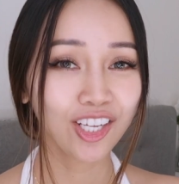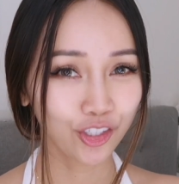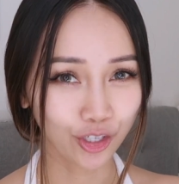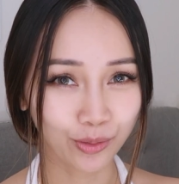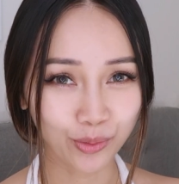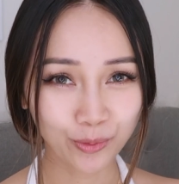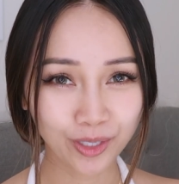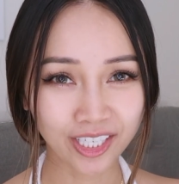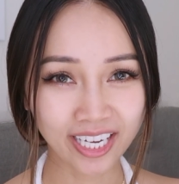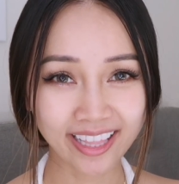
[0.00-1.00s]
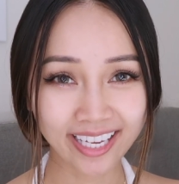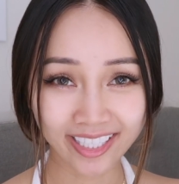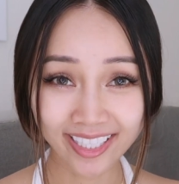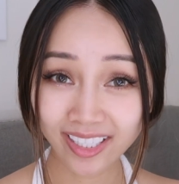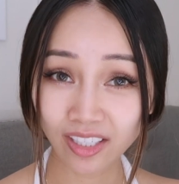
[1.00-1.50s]
don't worry, there
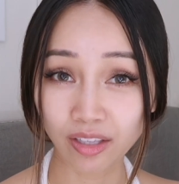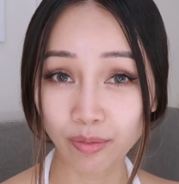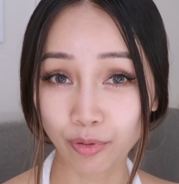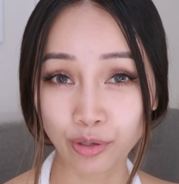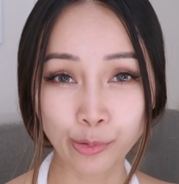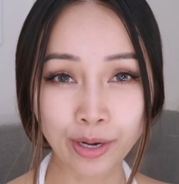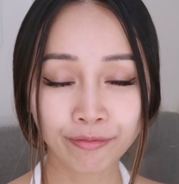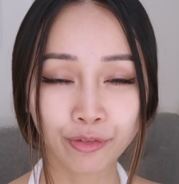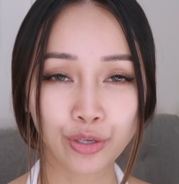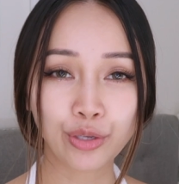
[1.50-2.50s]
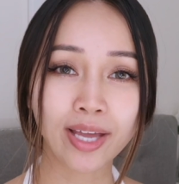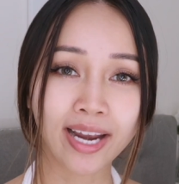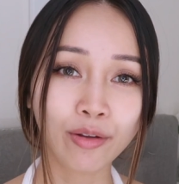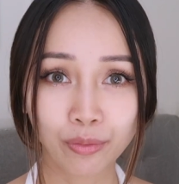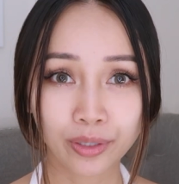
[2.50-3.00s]
is another program for you that
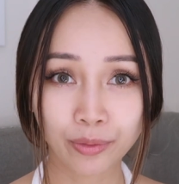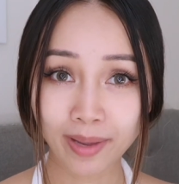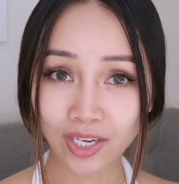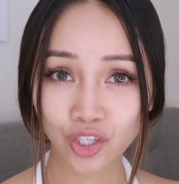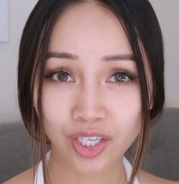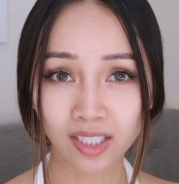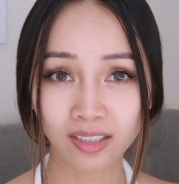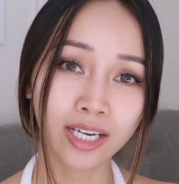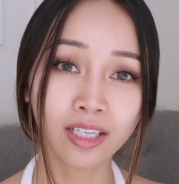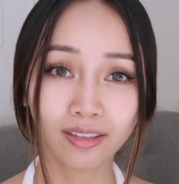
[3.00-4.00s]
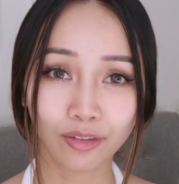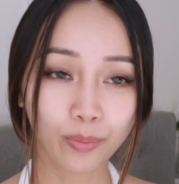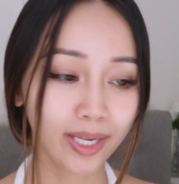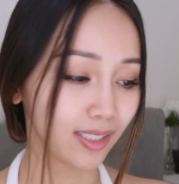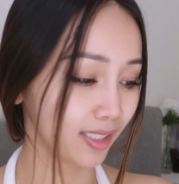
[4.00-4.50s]
I will mention in a little
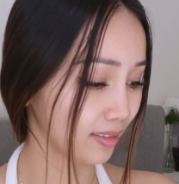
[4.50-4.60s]
bit.